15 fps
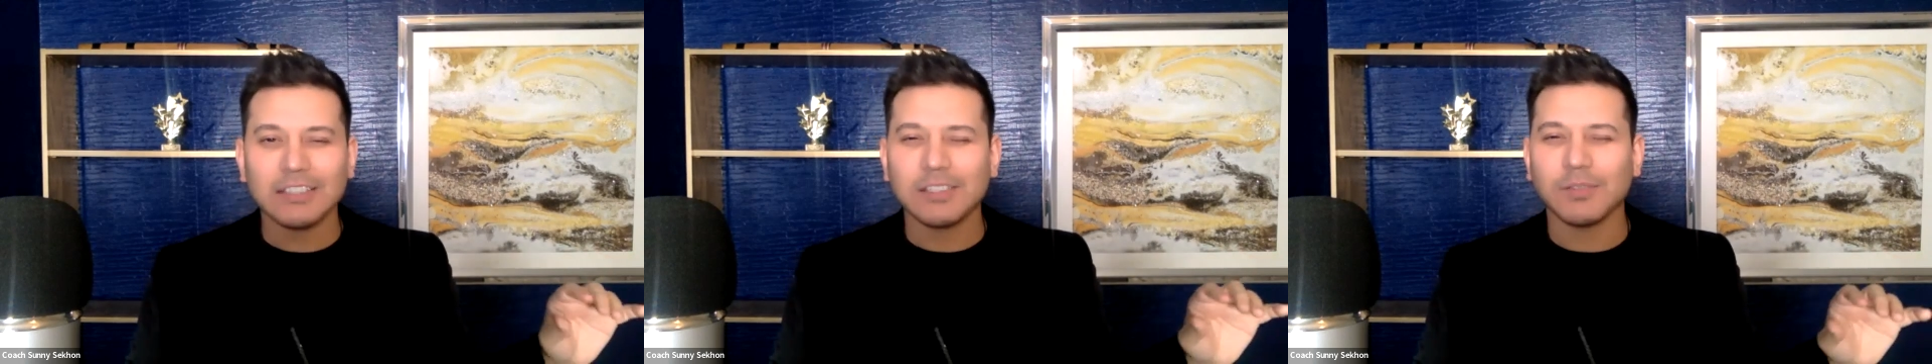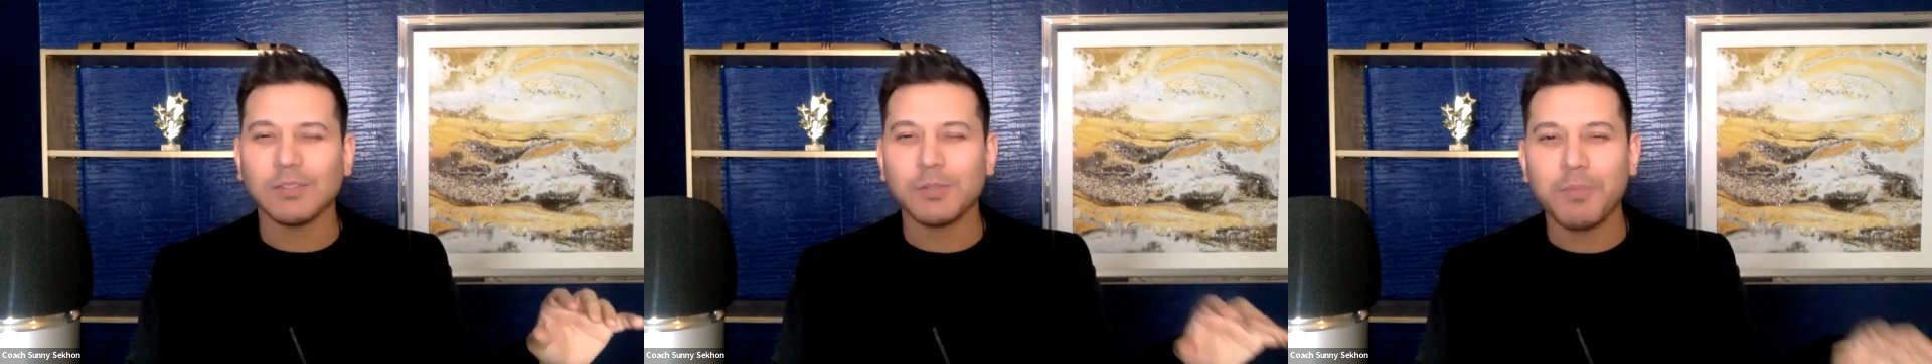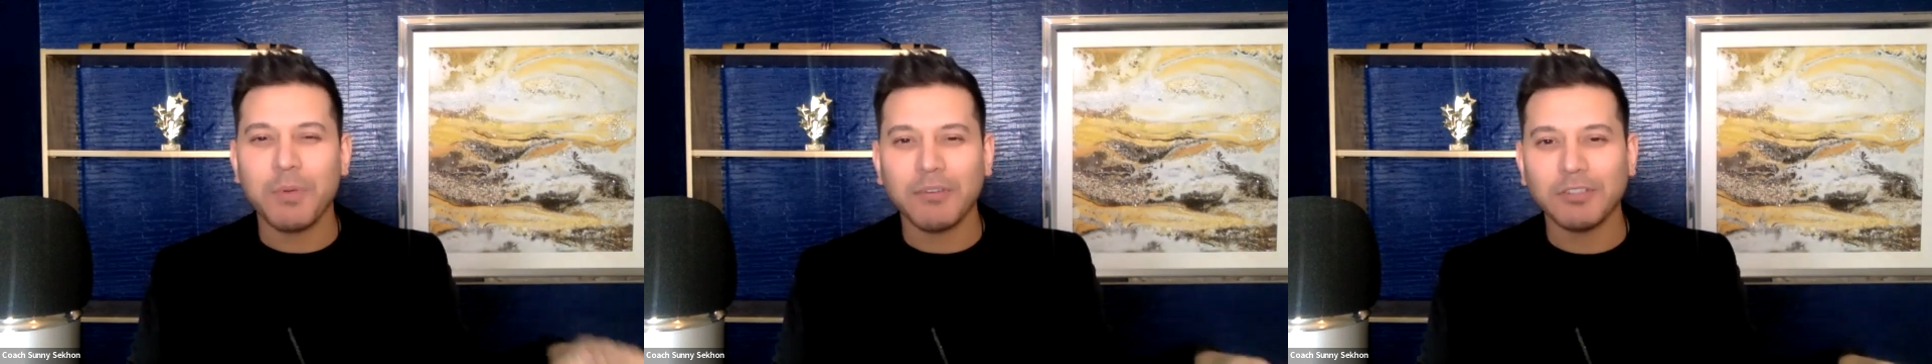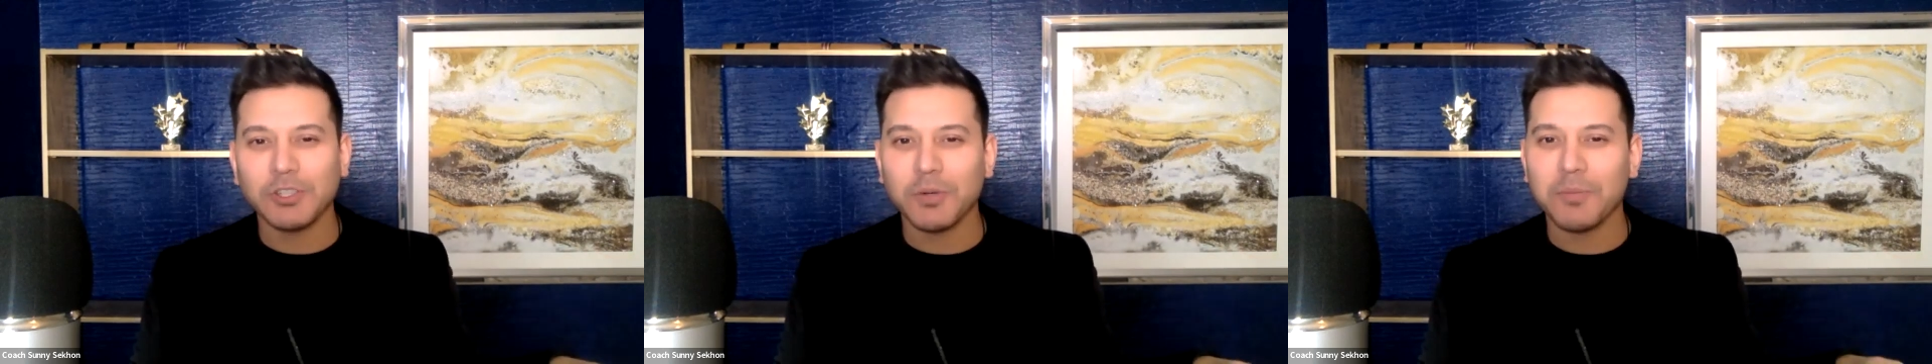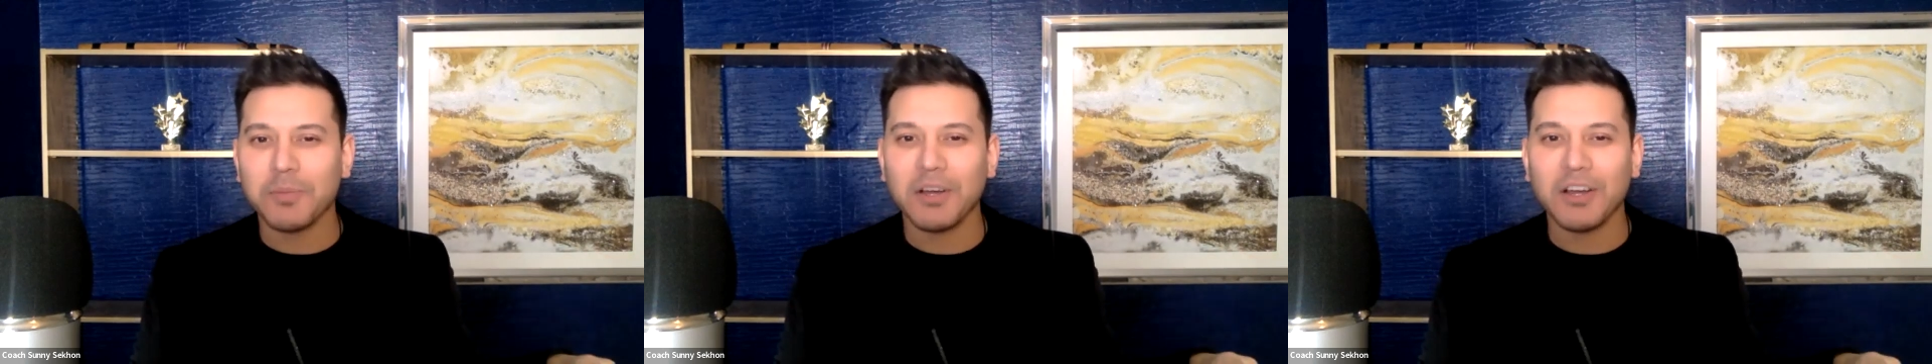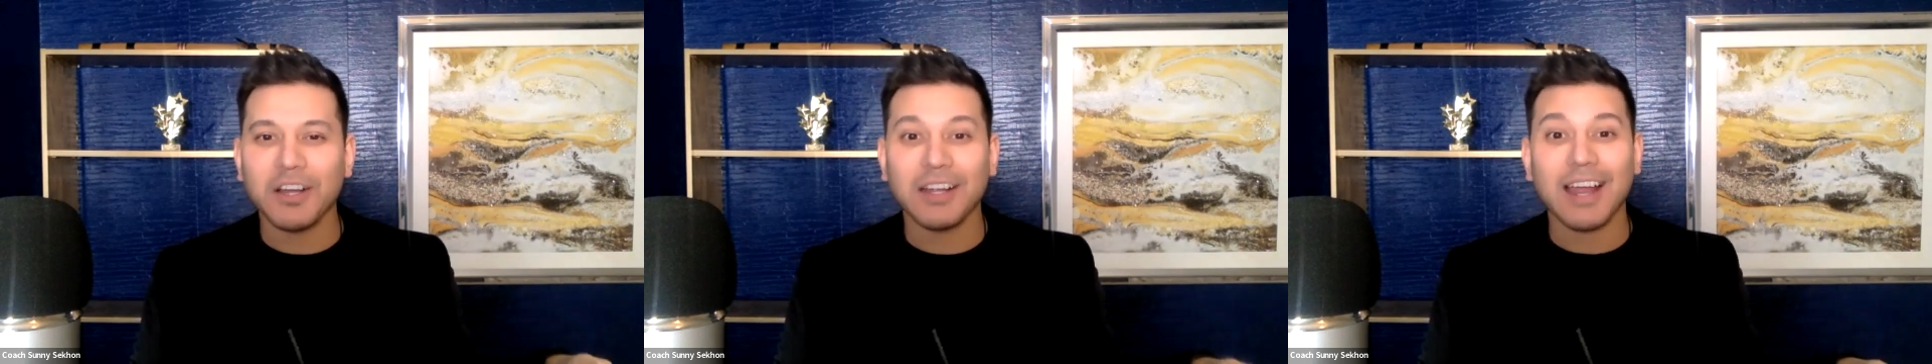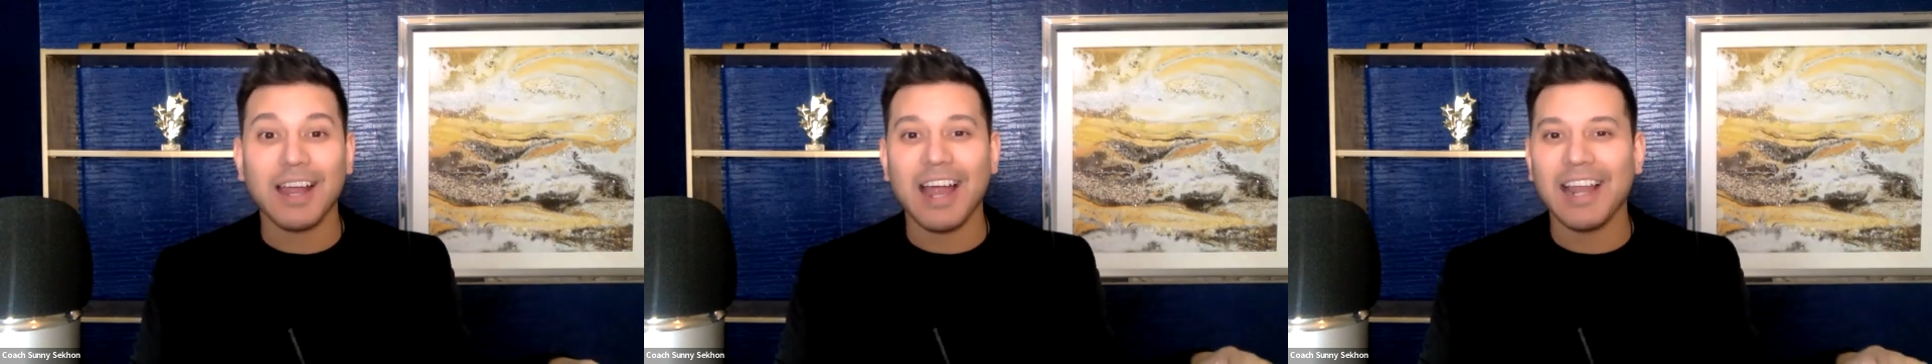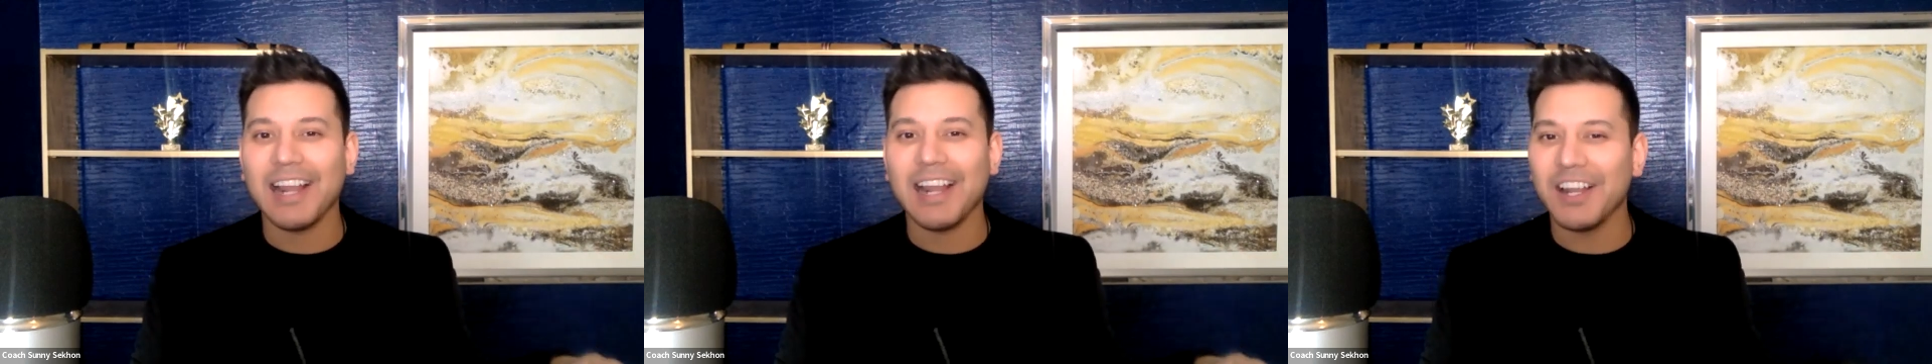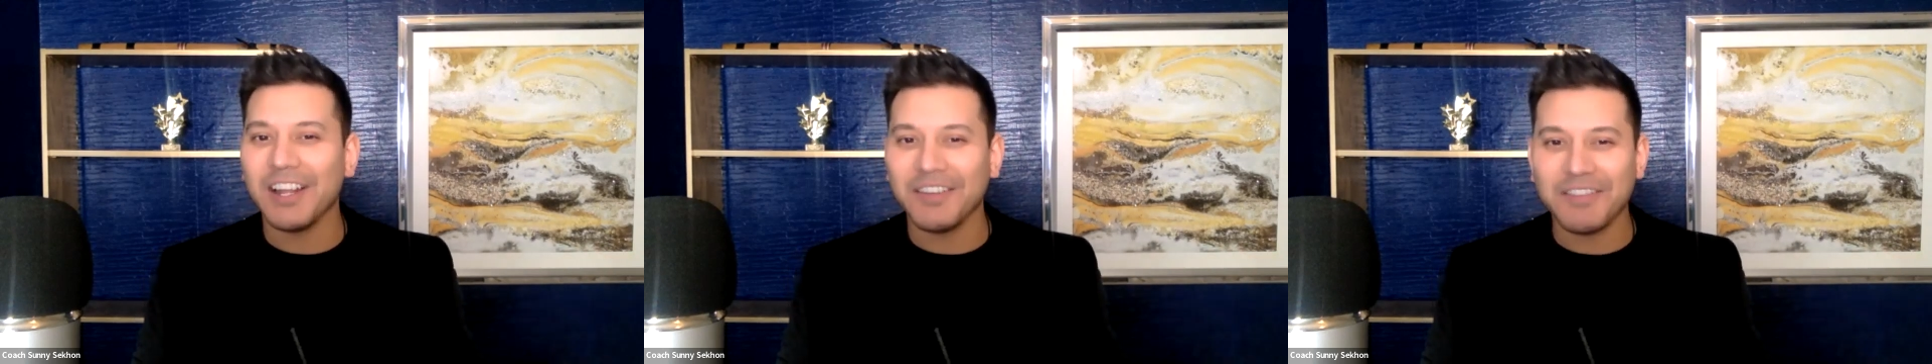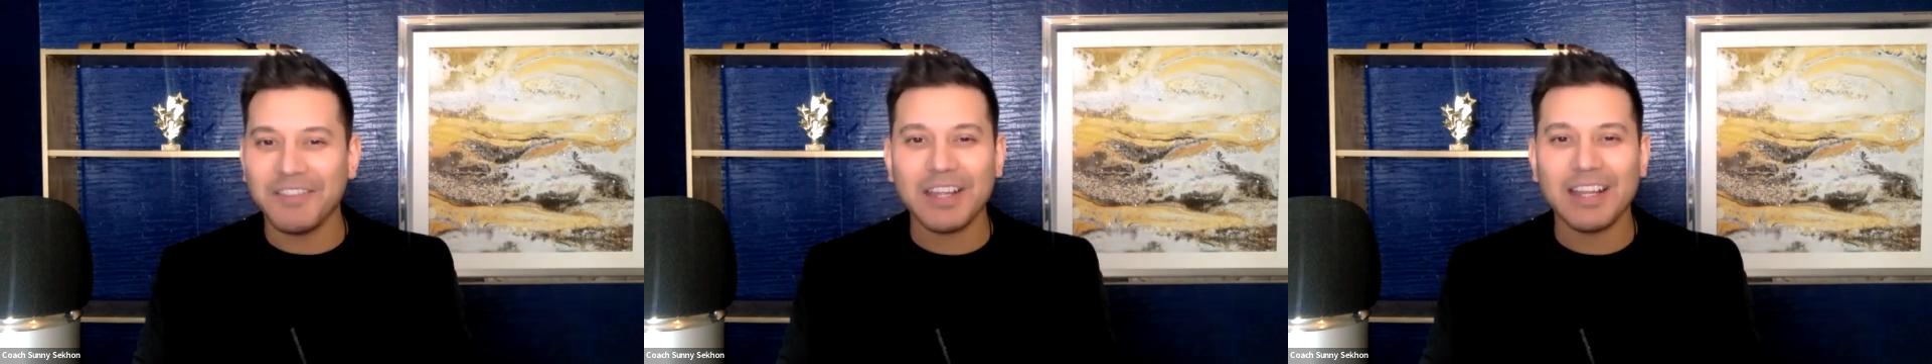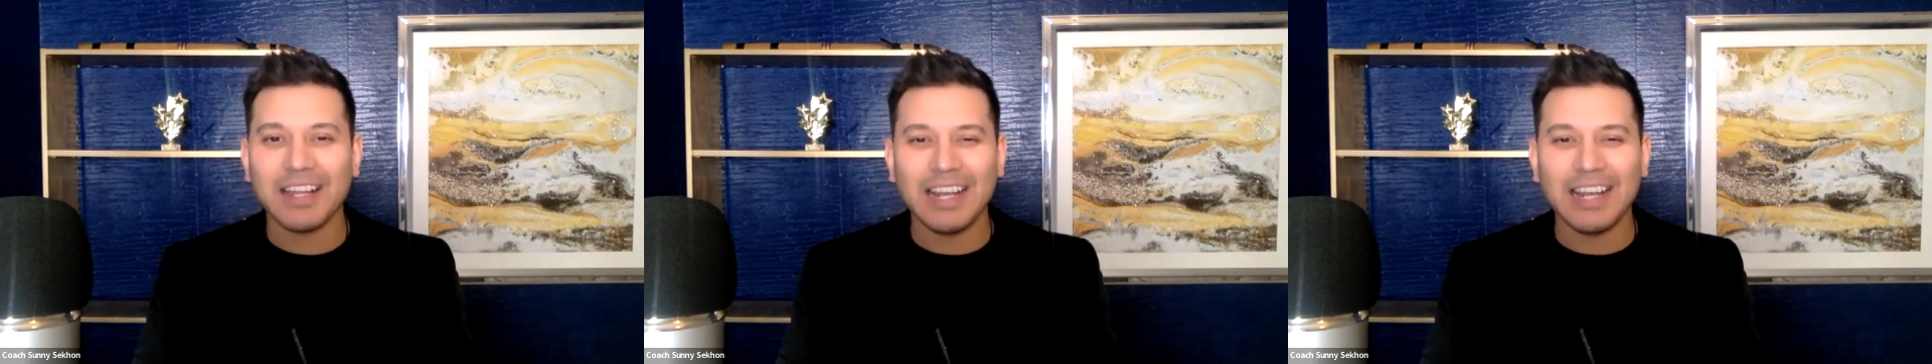some spiritual book, I love it.